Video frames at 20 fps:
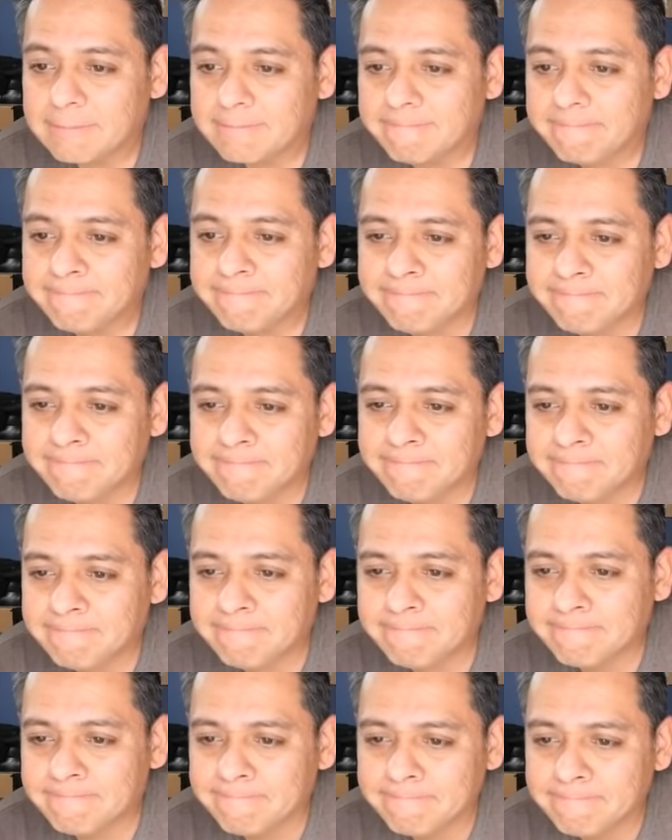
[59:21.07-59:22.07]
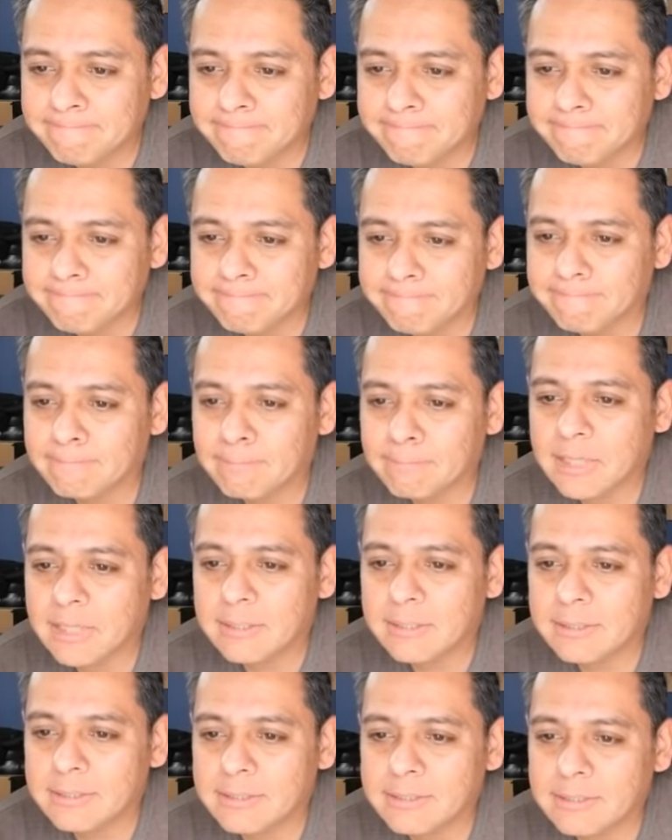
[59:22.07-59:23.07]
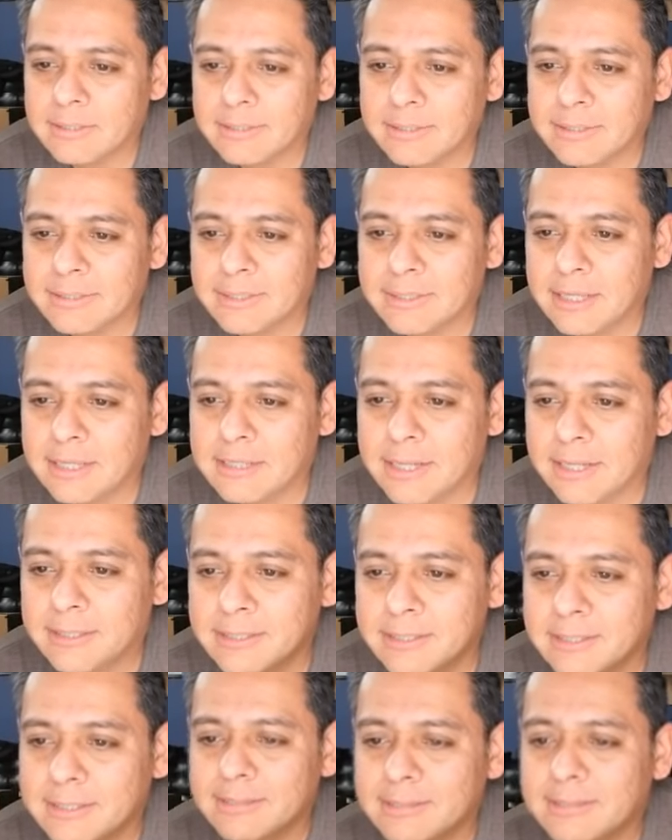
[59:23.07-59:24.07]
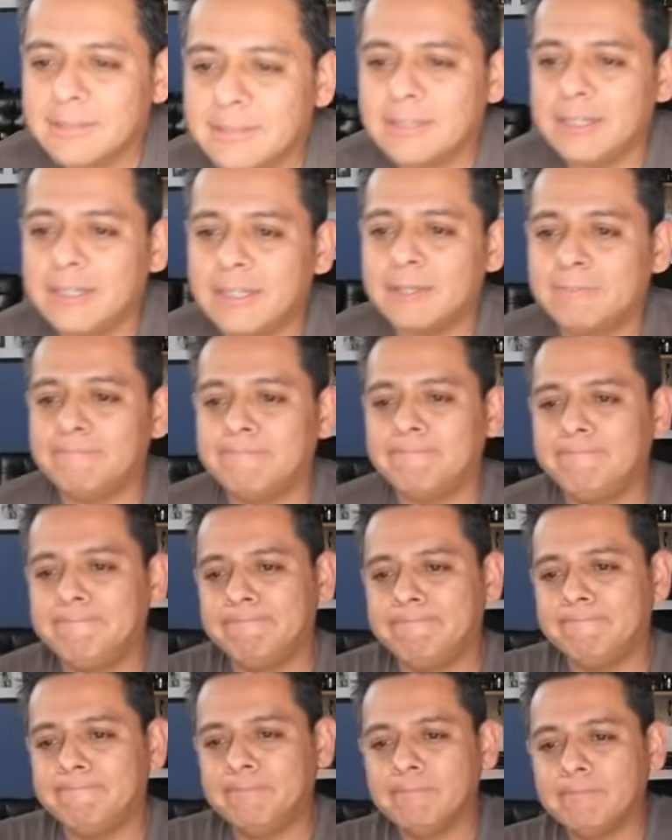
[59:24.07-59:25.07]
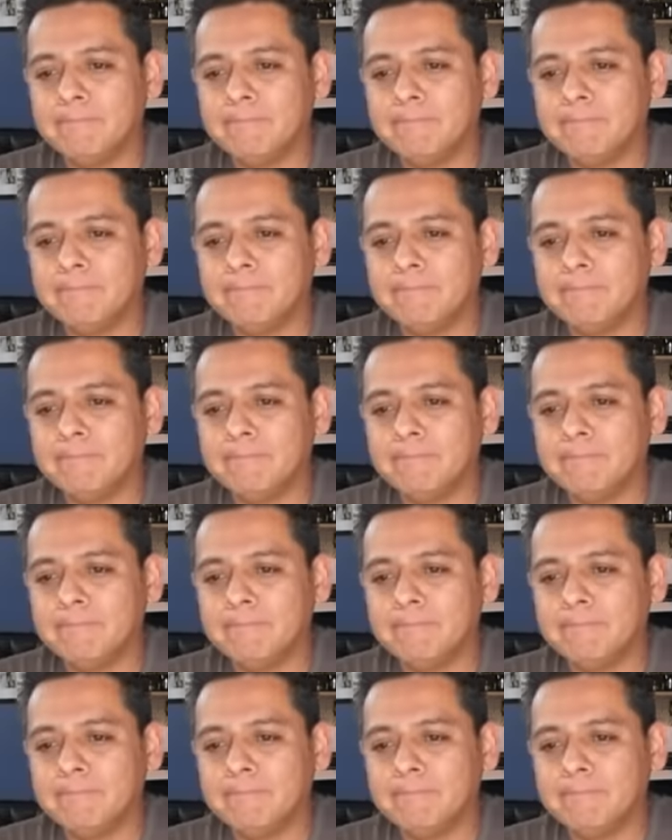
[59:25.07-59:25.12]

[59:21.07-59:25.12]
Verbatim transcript: Mm-hmm. Tesla's going, yeah, mm-hmm.